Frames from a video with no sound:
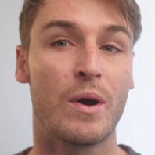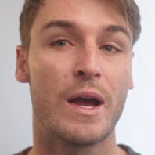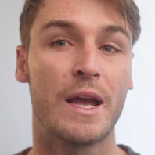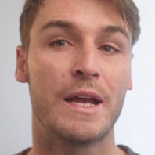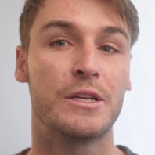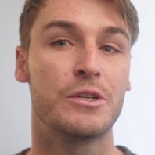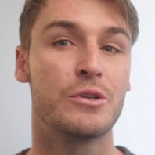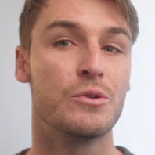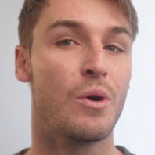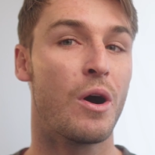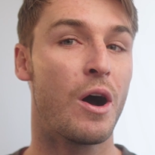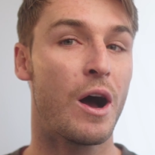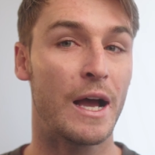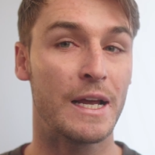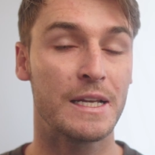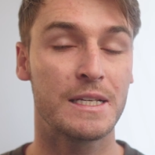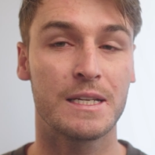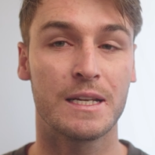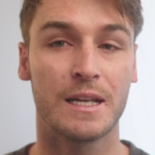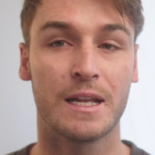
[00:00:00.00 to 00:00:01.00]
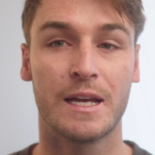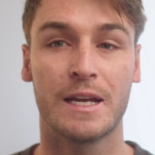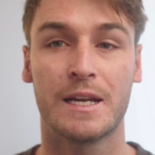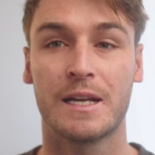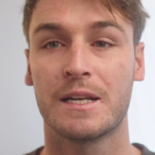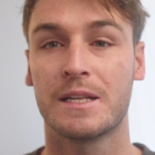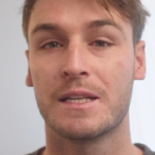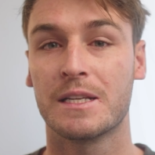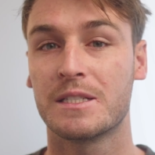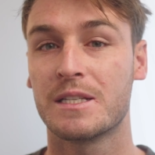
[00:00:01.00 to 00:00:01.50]
way to
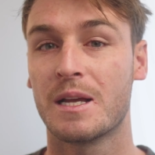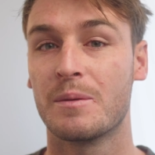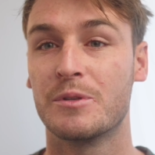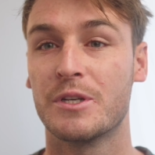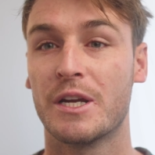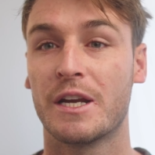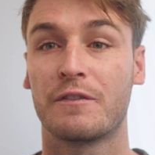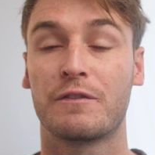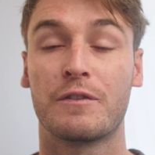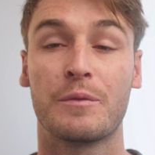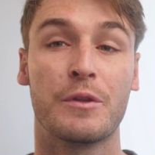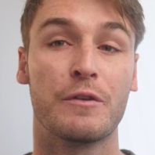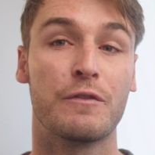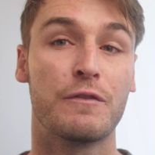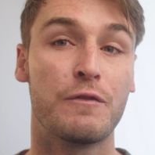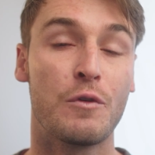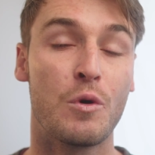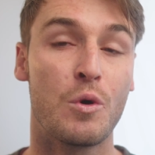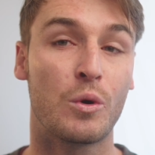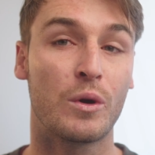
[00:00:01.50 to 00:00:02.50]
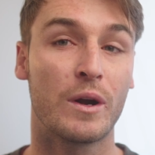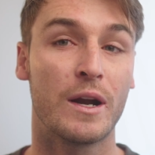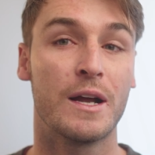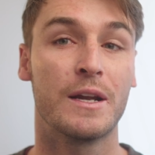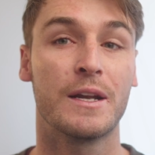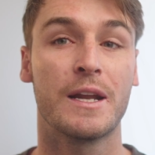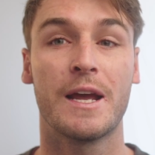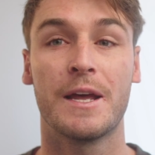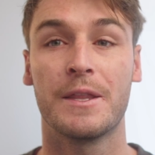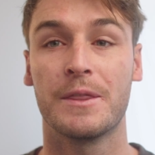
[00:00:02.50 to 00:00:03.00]
isolate the subject from the
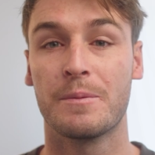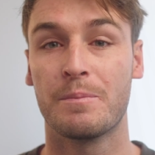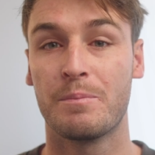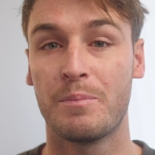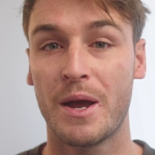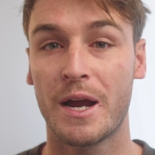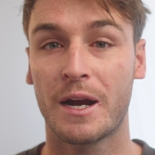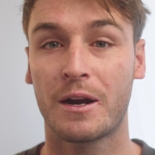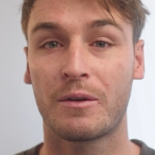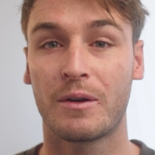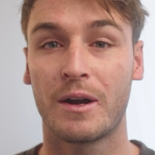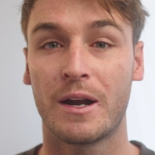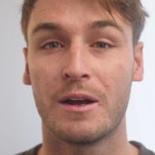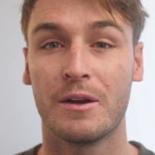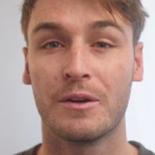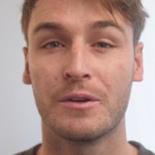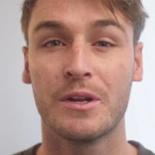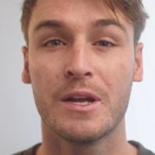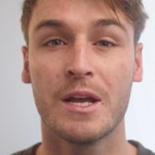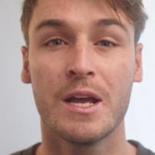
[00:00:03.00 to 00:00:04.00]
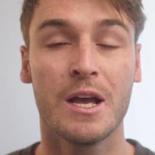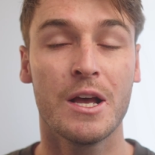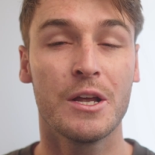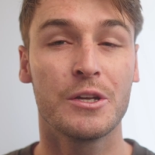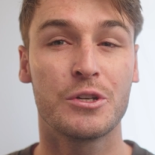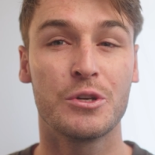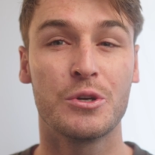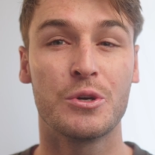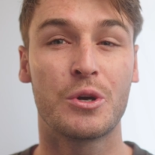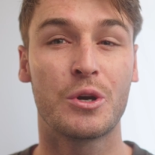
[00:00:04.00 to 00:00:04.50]
foreground and the background
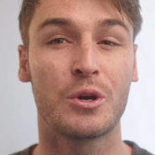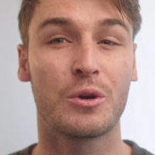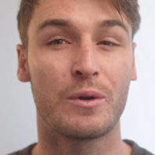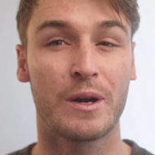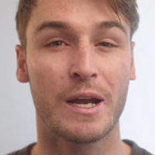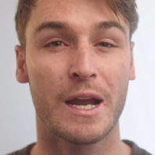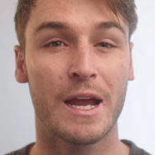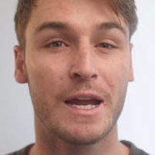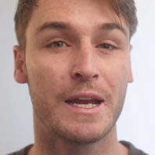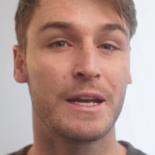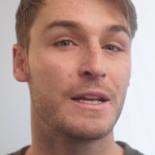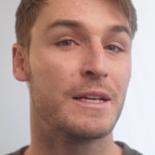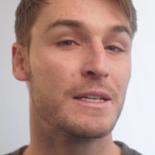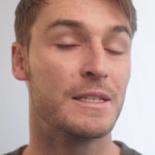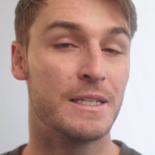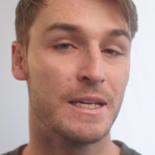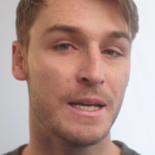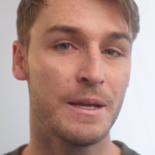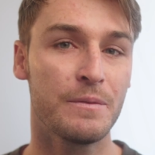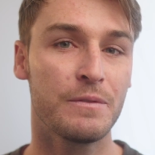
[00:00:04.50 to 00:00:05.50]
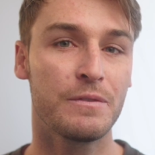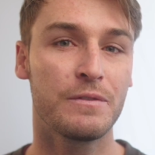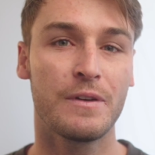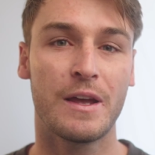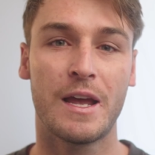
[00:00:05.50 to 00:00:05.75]
to create depth